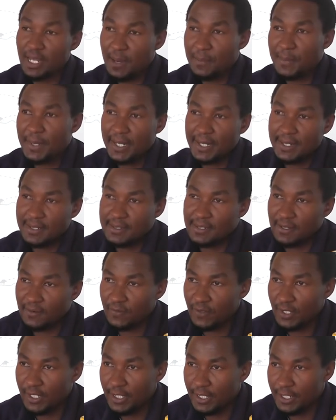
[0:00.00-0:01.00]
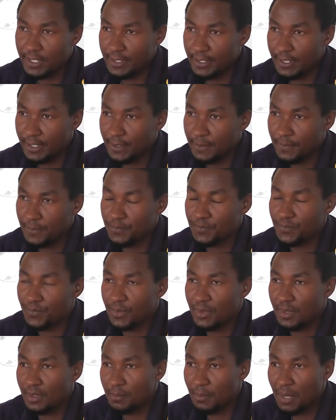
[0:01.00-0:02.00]
a market survey in um,
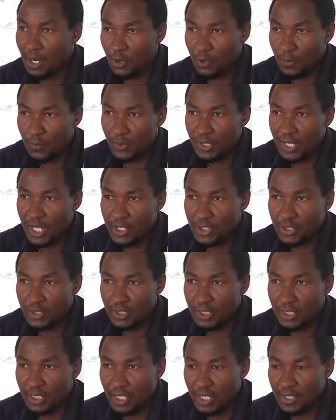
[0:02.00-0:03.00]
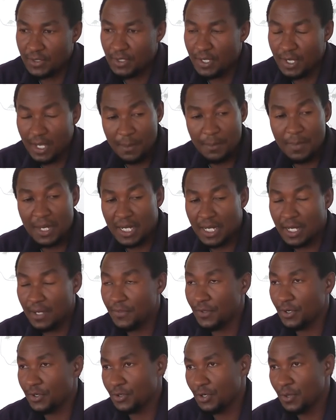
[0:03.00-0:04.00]
mango production in Kenya, among
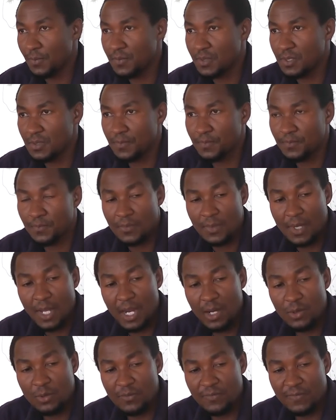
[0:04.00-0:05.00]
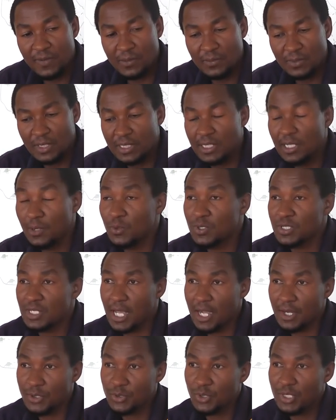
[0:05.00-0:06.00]
other crops, and we found that there was
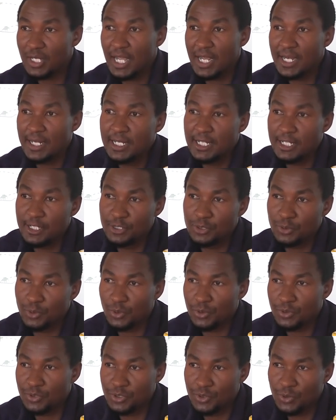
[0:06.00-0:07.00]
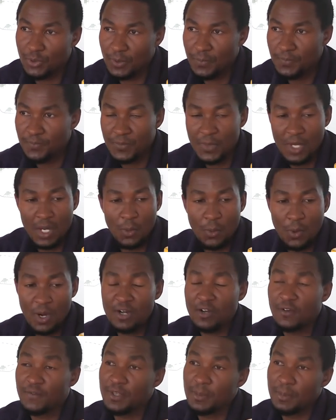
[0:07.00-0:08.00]
actually a need to control one
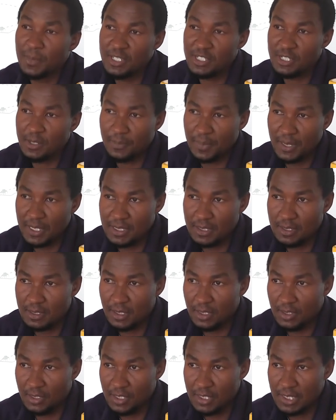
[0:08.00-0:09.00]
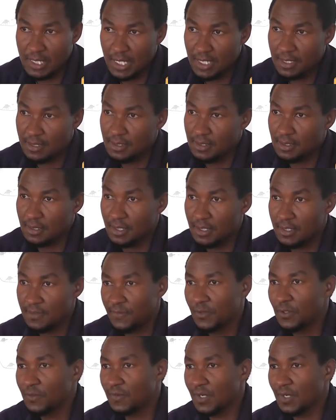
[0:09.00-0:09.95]
of the major pests, in this case, it's fruit